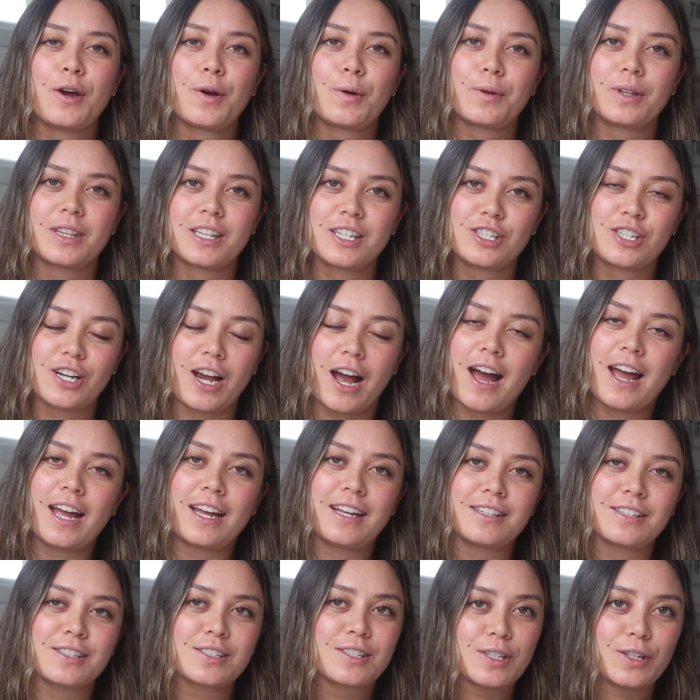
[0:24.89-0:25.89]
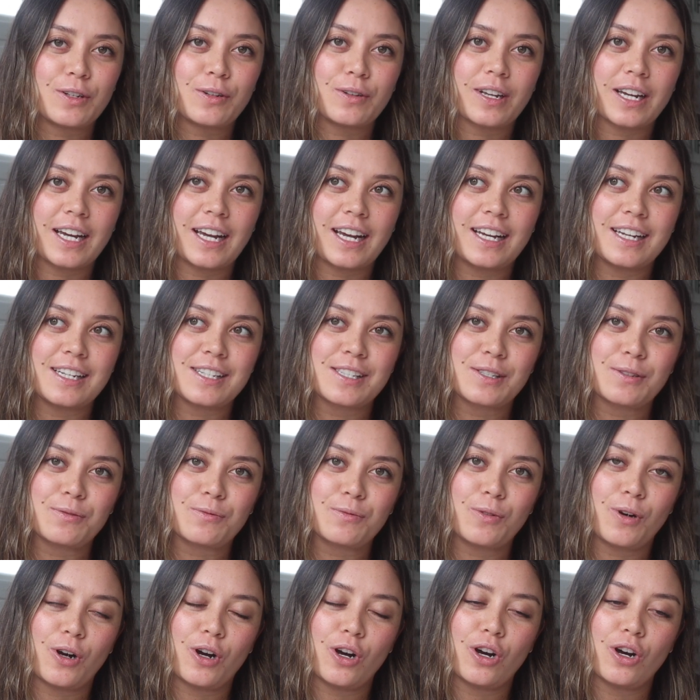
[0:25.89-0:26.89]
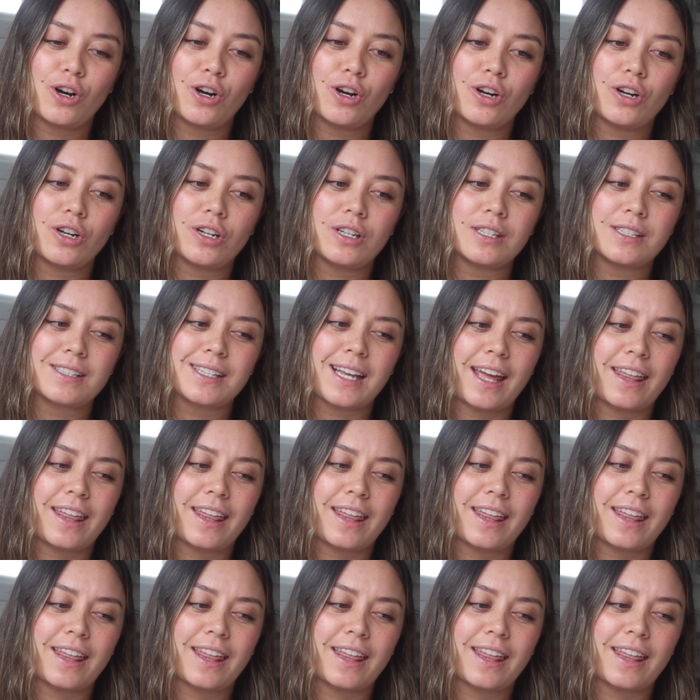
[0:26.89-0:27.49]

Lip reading: with a giant suitcase was,